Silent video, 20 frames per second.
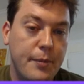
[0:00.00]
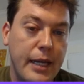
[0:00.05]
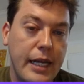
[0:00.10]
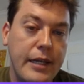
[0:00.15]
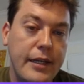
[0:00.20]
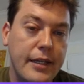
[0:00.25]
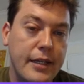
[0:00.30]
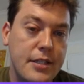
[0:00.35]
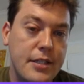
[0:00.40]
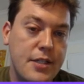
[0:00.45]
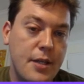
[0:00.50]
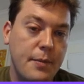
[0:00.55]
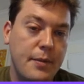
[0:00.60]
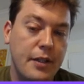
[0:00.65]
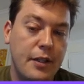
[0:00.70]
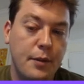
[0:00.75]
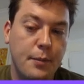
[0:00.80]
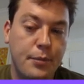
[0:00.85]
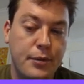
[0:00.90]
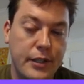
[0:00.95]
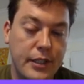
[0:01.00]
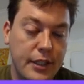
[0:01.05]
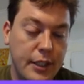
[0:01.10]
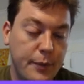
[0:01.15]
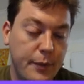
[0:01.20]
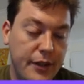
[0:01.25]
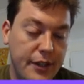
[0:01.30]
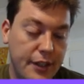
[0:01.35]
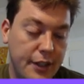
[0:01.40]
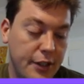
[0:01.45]
make, and it's something completely
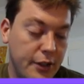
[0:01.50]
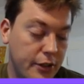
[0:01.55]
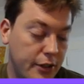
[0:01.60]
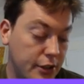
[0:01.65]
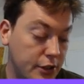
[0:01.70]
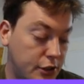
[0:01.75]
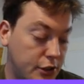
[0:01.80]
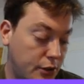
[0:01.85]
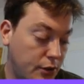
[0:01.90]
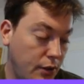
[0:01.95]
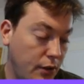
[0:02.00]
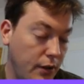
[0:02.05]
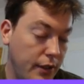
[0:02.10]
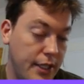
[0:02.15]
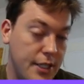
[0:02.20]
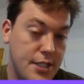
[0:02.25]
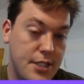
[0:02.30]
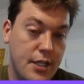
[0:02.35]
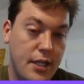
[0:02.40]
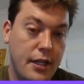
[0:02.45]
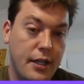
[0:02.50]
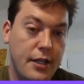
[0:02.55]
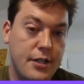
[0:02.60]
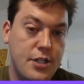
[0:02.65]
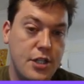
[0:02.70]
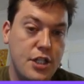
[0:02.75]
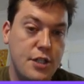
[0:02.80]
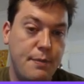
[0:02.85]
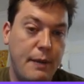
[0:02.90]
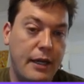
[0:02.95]
within your control, is
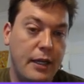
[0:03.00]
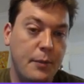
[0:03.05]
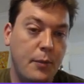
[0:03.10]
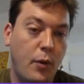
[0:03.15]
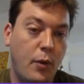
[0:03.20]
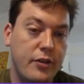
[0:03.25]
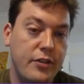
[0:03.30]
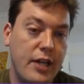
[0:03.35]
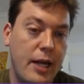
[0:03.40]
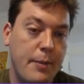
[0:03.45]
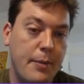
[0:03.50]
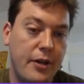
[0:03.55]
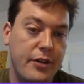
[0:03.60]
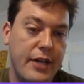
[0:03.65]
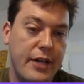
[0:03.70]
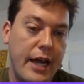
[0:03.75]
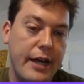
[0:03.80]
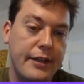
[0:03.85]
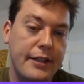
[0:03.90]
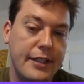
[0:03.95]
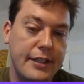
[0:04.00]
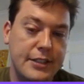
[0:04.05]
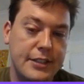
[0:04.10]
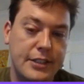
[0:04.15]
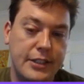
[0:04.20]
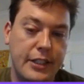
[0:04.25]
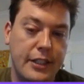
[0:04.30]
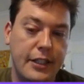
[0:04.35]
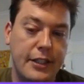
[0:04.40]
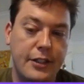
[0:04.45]
just spending more time on
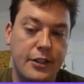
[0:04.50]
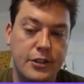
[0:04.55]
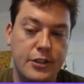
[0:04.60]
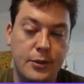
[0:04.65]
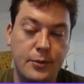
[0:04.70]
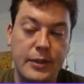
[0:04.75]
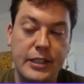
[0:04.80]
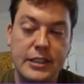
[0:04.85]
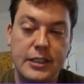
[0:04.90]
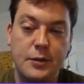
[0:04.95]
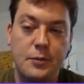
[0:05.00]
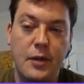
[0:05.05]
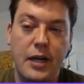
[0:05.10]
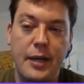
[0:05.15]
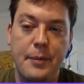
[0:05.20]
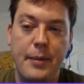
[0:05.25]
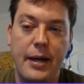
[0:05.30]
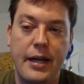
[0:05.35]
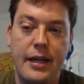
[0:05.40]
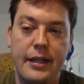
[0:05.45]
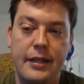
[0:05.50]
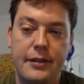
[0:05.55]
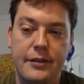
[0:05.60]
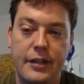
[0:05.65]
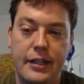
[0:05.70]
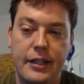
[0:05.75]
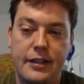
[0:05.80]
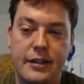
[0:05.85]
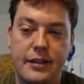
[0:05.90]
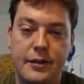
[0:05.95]
tactics. There's a reason why my
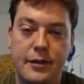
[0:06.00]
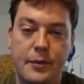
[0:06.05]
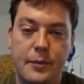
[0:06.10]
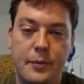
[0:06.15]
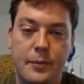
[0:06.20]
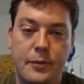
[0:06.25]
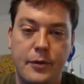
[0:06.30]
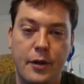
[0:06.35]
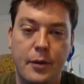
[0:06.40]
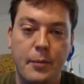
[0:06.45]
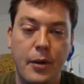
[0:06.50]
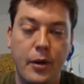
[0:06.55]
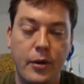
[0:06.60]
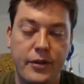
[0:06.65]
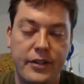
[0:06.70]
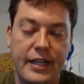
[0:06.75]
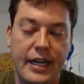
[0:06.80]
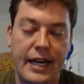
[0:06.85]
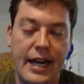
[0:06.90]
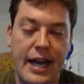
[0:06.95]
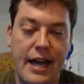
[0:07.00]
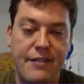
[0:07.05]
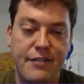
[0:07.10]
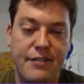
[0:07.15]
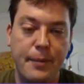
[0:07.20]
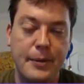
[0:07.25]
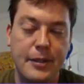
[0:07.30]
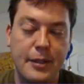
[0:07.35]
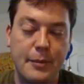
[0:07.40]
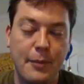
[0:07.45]
the moat that I have
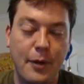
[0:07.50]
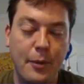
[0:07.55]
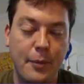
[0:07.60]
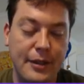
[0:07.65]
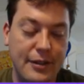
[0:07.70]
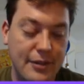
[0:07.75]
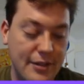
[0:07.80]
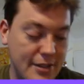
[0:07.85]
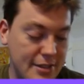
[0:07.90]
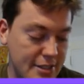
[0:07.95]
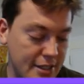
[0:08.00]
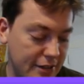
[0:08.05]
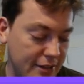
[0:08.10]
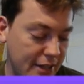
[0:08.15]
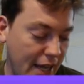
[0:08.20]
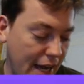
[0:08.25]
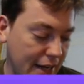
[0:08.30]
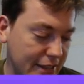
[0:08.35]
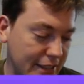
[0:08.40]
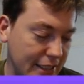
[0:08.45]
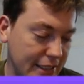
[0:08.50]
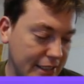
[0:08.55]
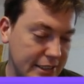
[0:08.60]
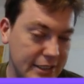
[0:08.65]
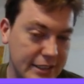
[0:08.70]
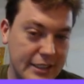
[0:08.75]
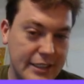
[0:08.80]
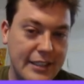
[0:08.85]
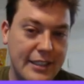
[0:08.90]
up at the moment is tactics,